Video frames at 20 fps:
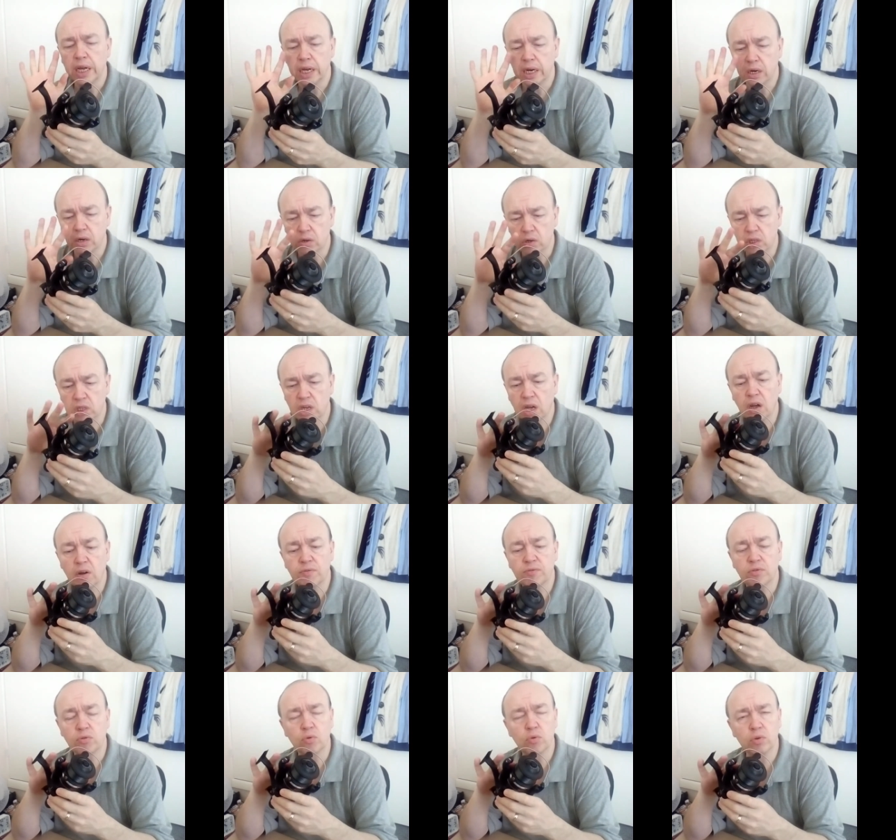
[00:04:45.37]
It looks
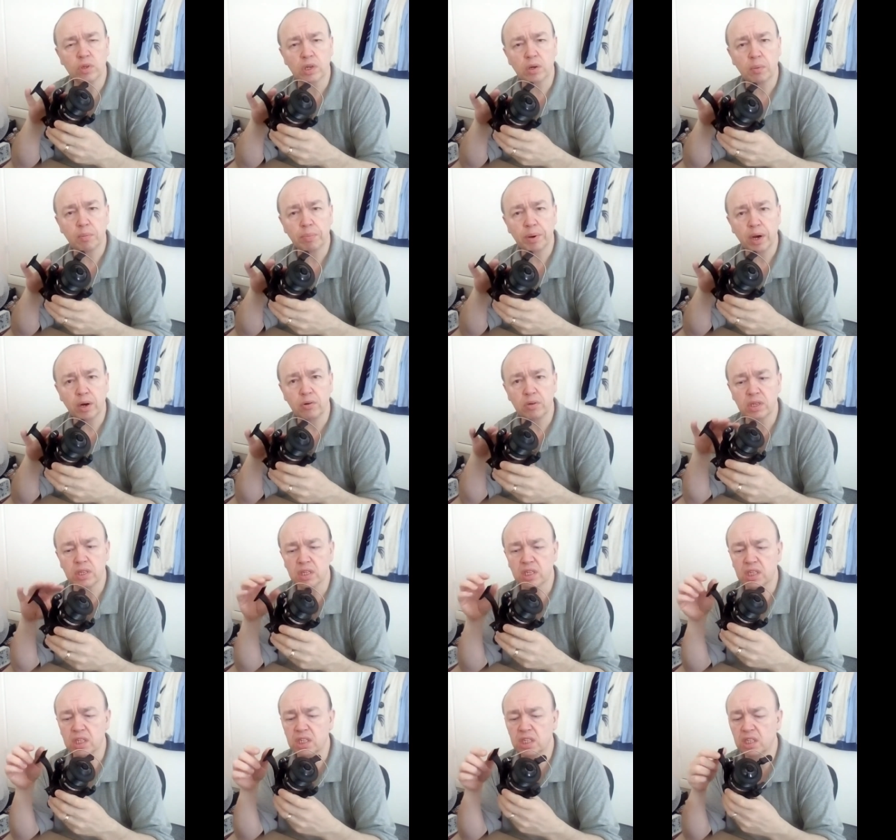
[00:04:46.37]
after all the
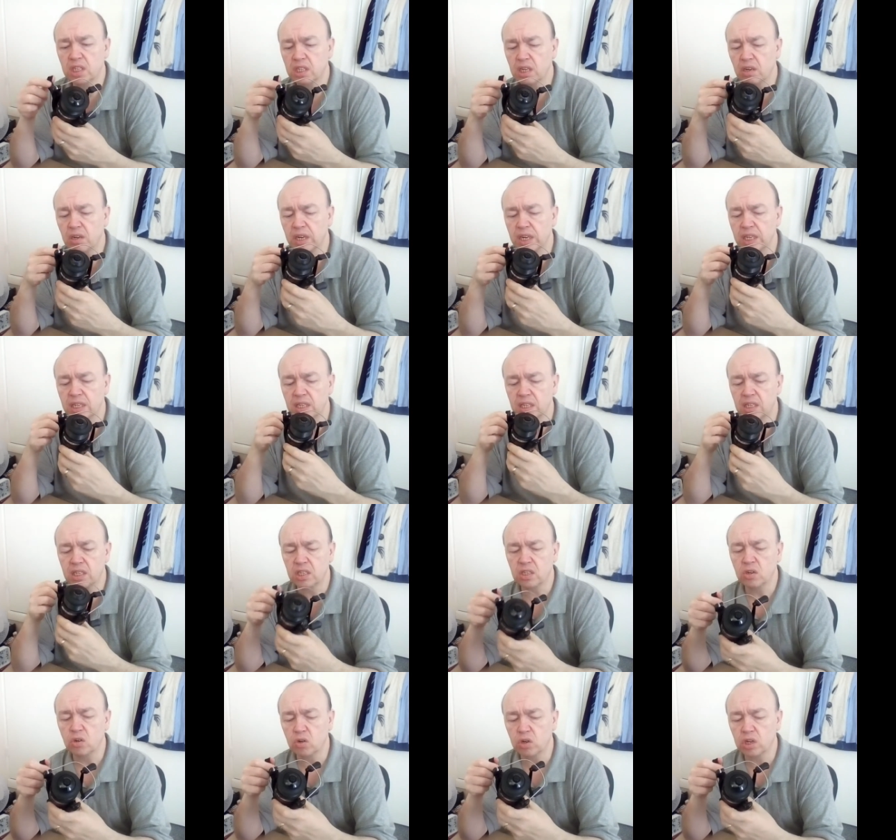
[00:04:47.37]
components inside.
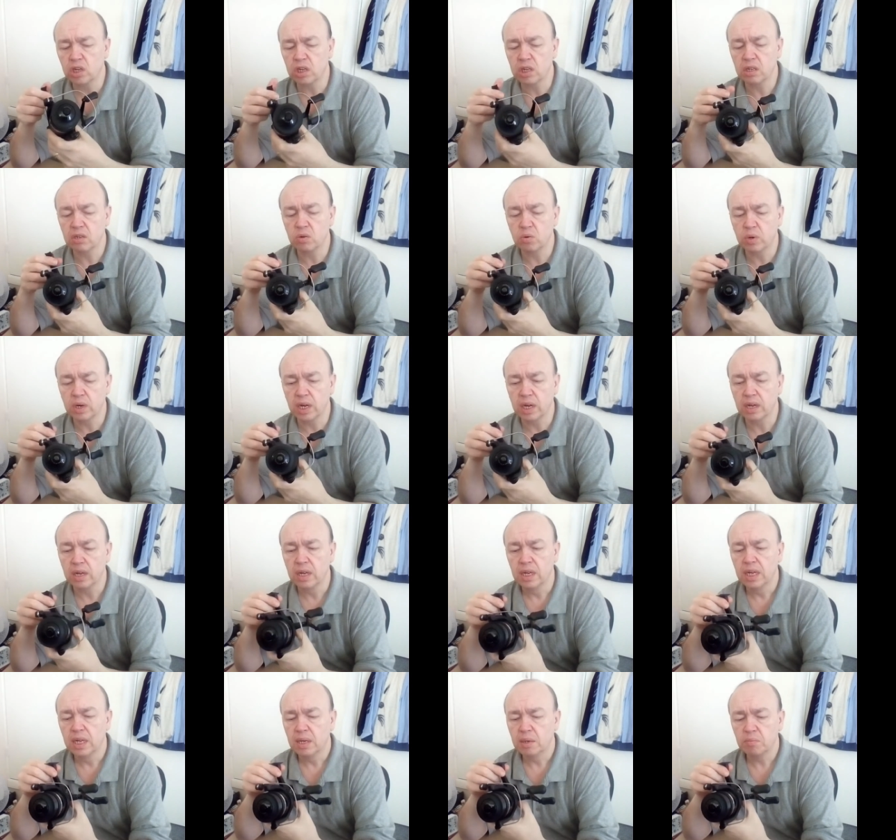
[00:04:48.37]
It's not going to
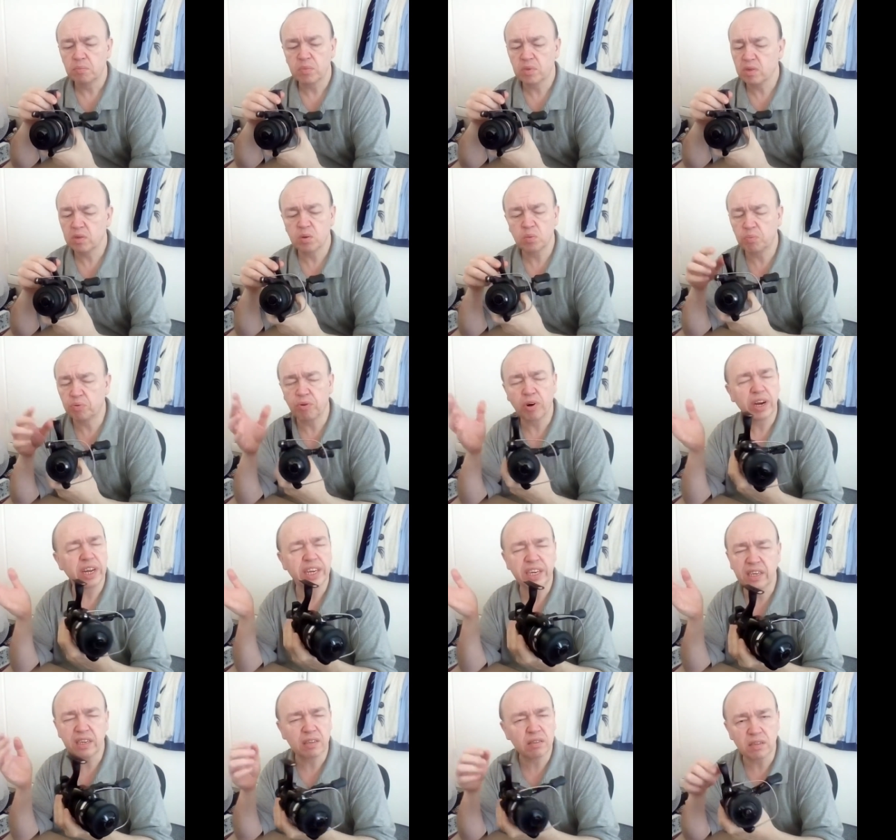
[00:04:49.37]
you
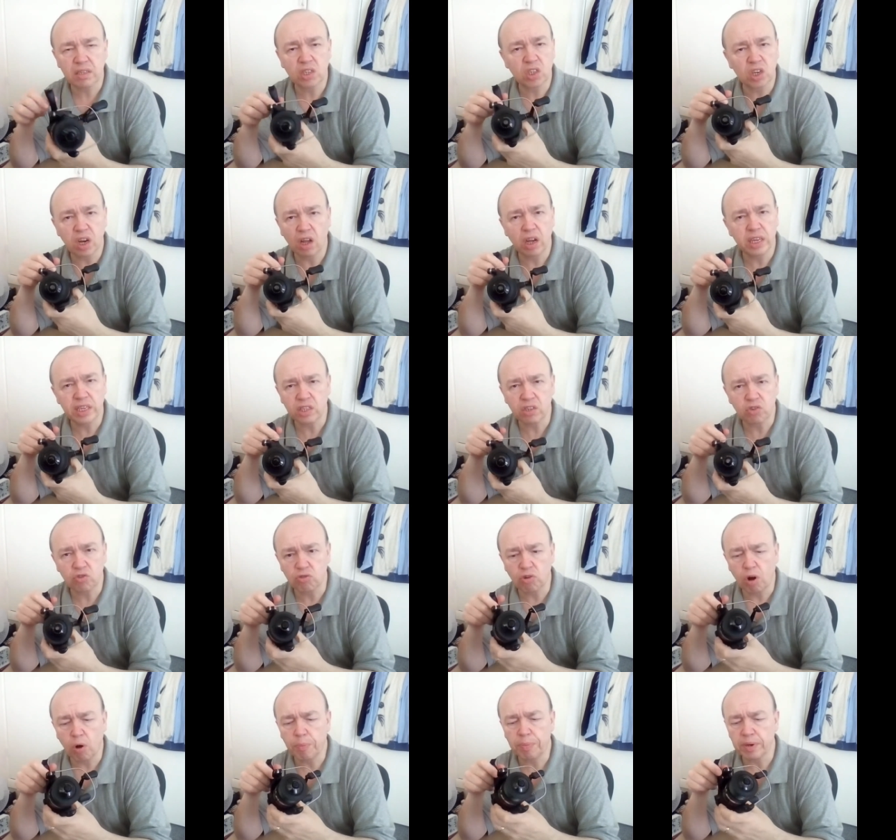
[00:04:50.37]
break at the slightest
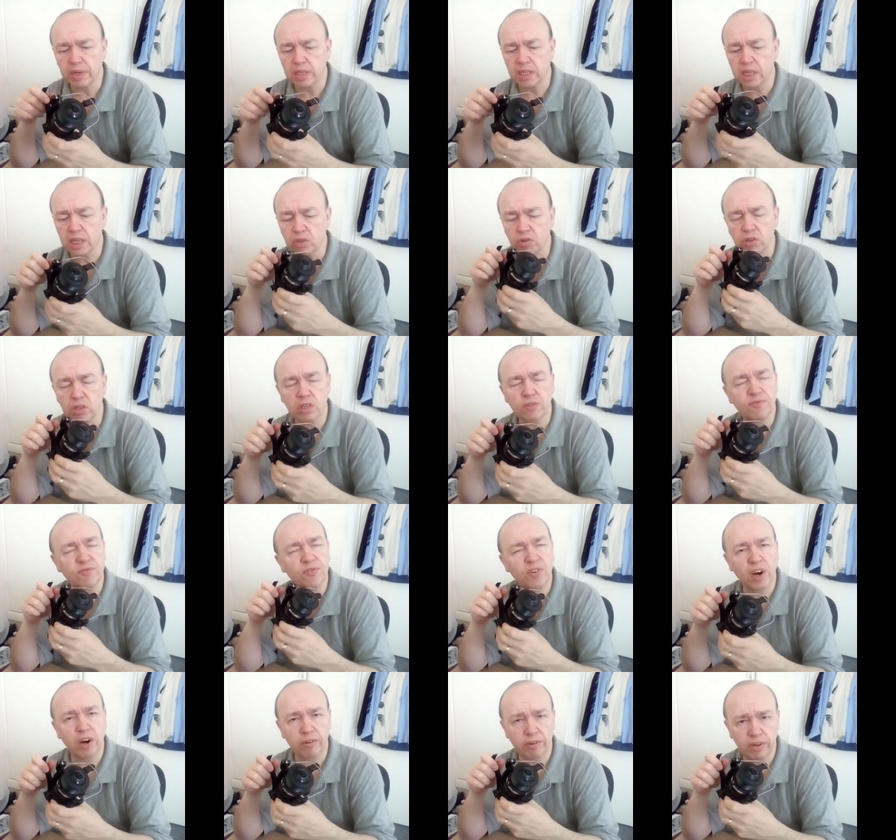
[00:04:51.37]
drop, etc. It's
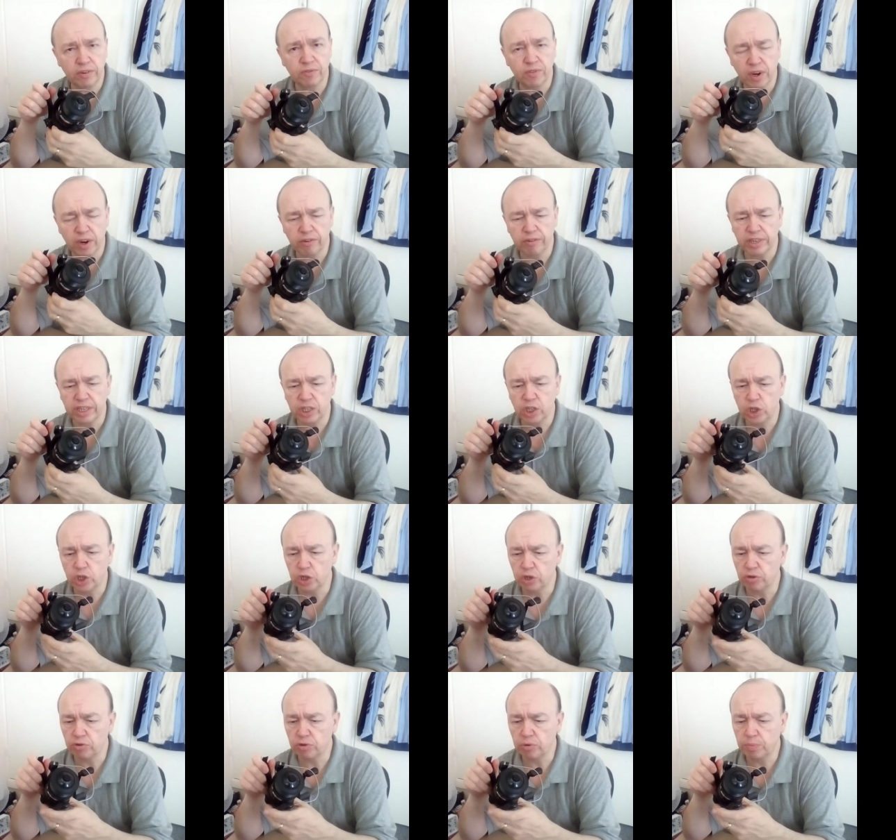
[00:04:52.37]
very, very
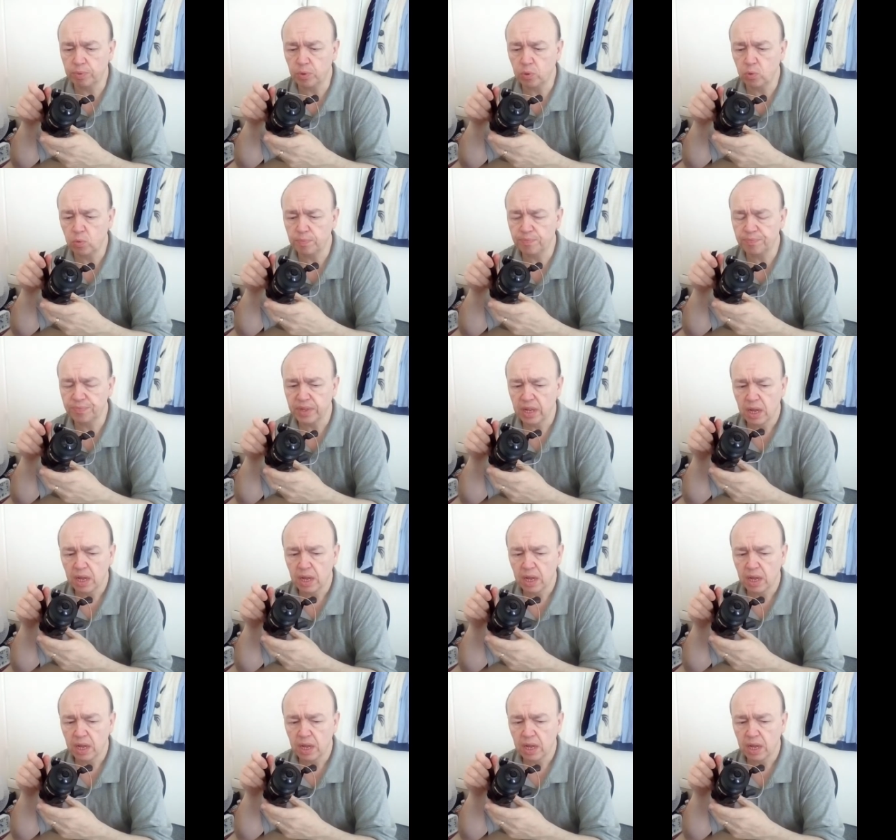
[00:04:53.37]
durable.